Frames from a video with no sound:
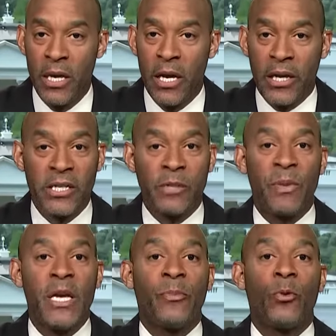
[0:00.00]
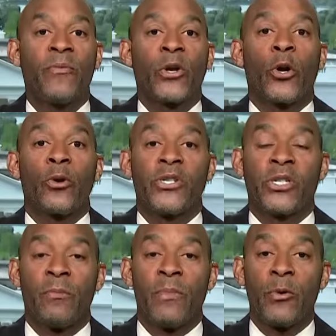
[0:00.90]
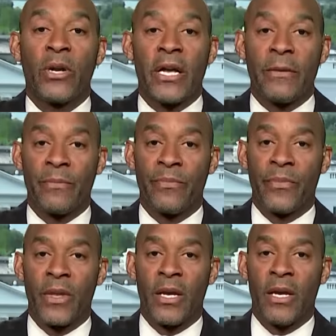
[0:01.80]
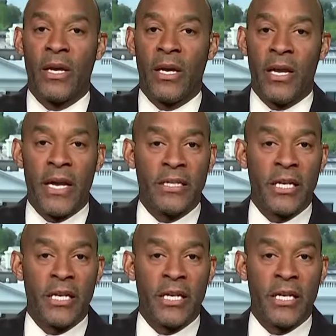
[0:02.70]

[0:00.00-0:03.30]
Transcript: against people of the Kurdish community. And as